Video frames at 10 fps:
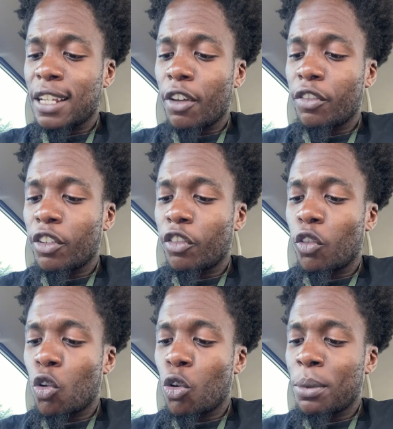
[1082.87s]
definite
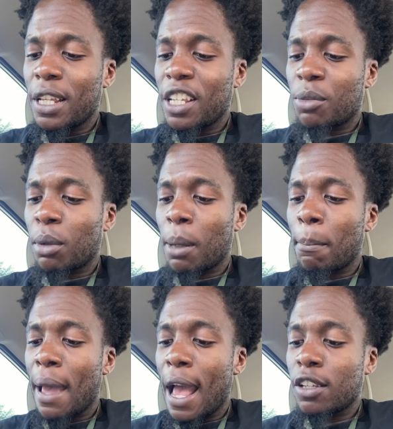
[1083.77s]
form is but a
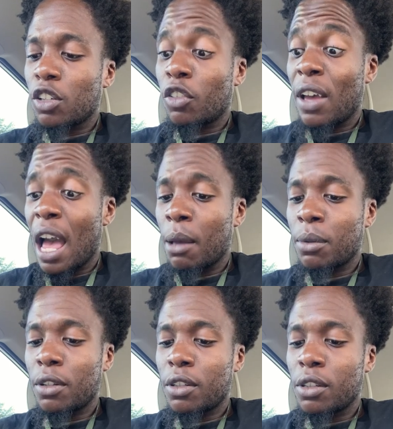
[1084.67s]
mass of
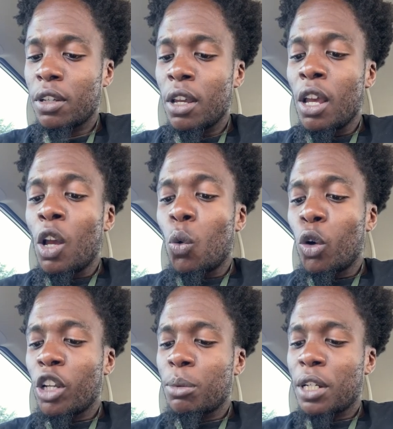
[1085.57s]
habits.
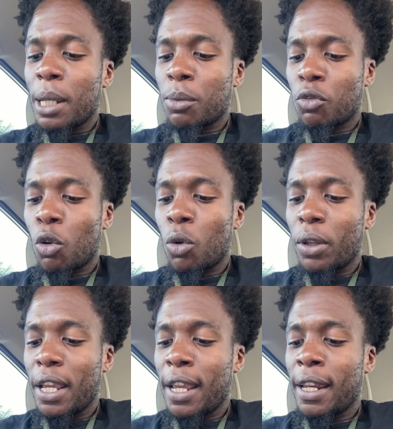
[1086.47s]
William James wrote
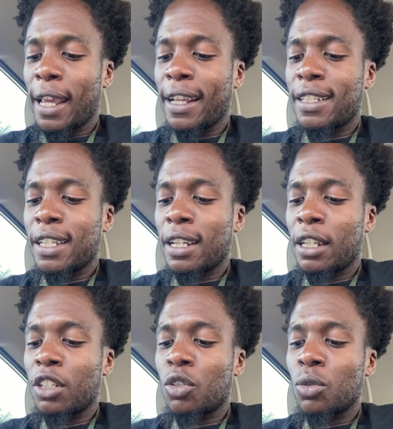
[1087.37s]
in
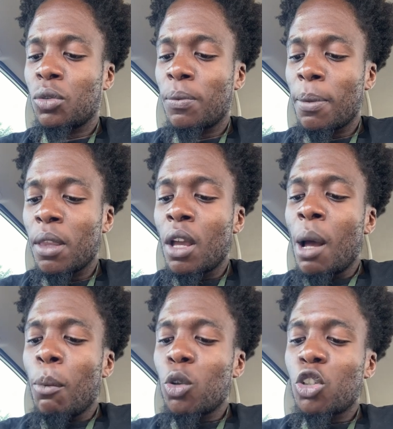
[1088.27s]
1892.
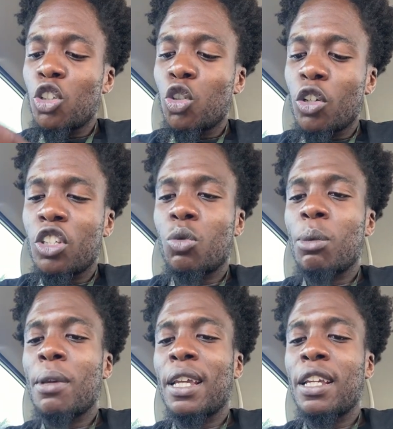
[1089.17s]
Most of the choices we
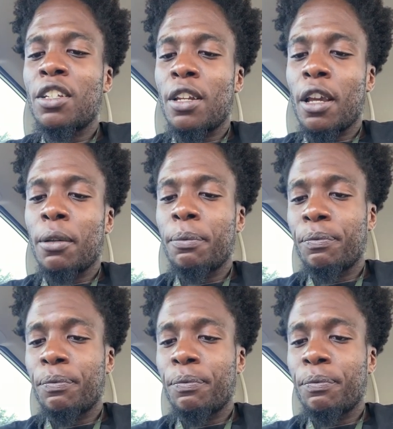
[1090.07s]
make each day